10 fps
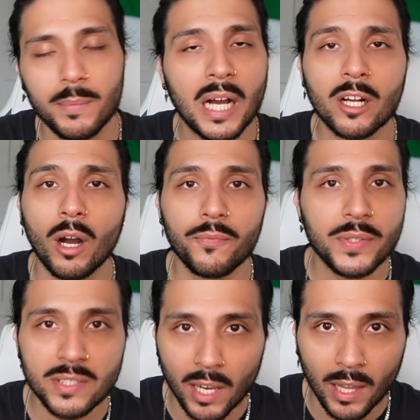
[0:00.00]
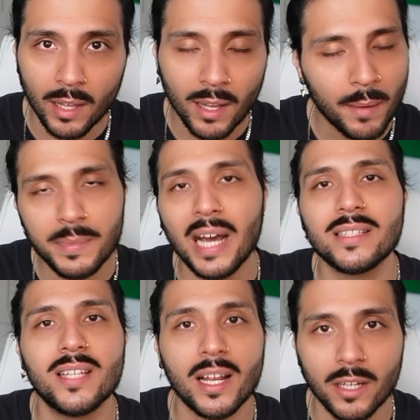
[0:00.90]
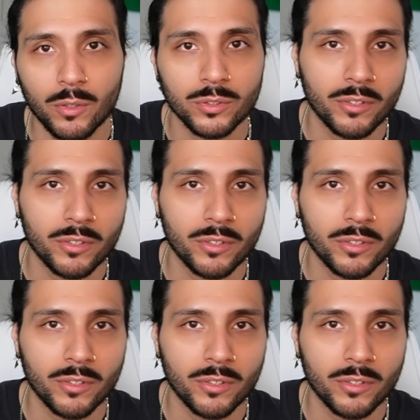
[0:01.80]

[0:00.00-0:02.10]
not CoffeeZilla. I'm not technicals, all